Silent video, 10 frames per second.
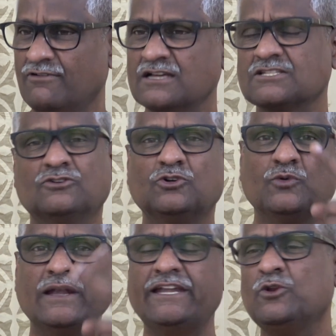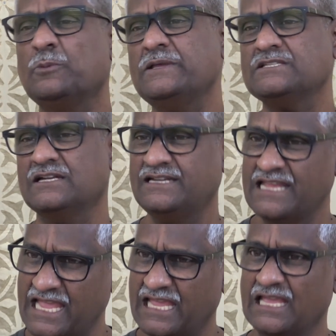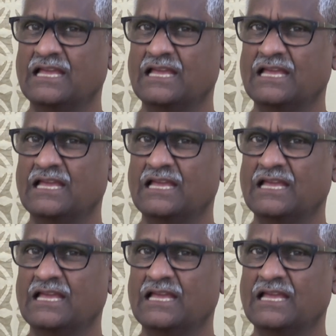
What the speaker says: works out to 20 rupees a day.